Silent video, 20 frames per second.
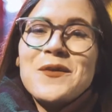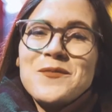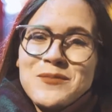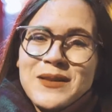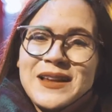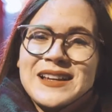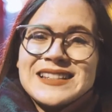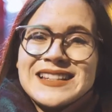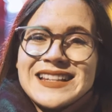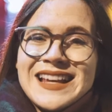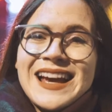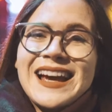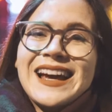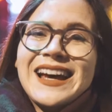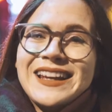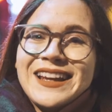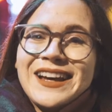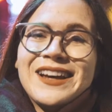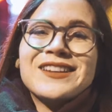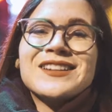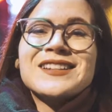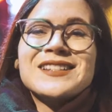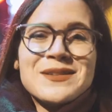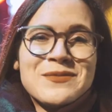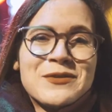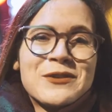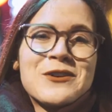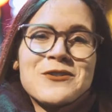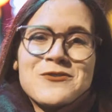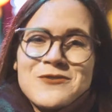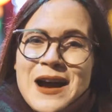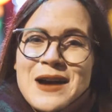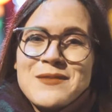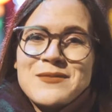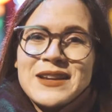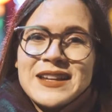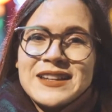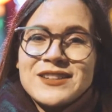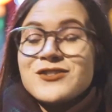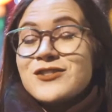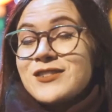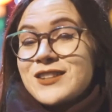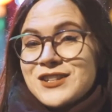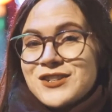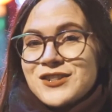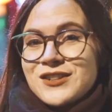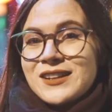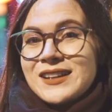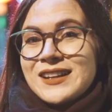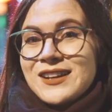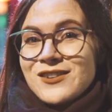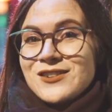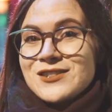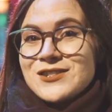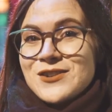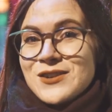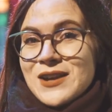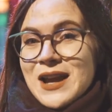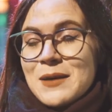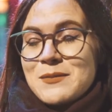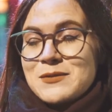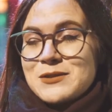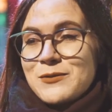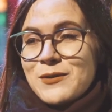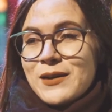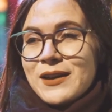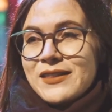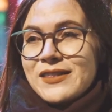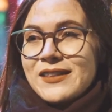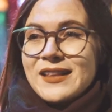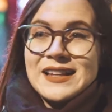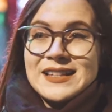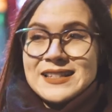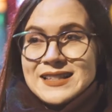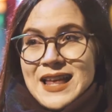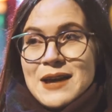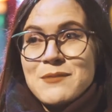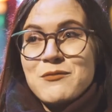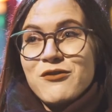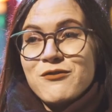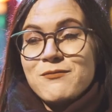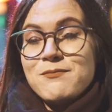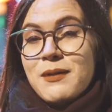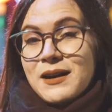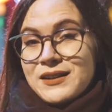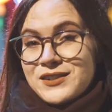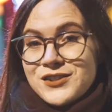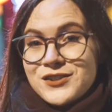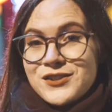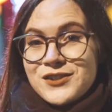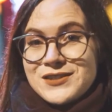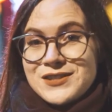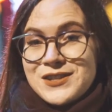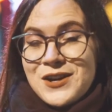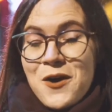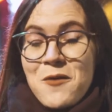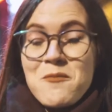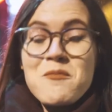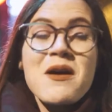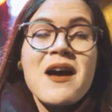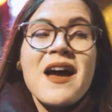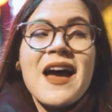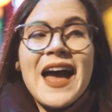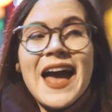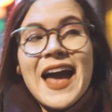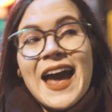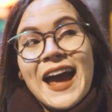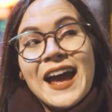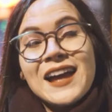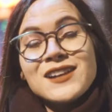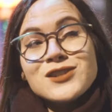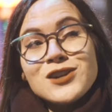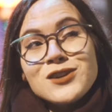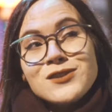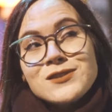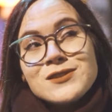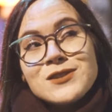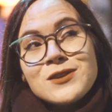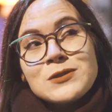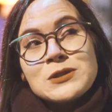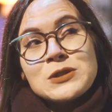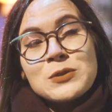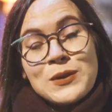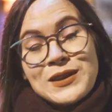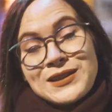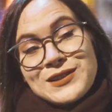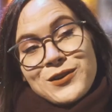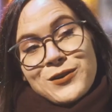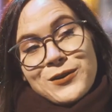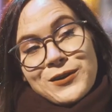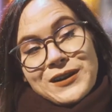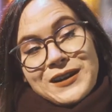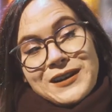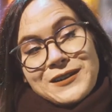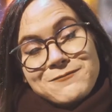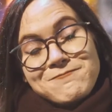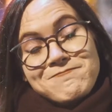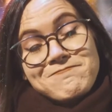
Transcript: Plus, the Sapporo ramen traditionally also comes with a slab of butter on top and also sweet corn.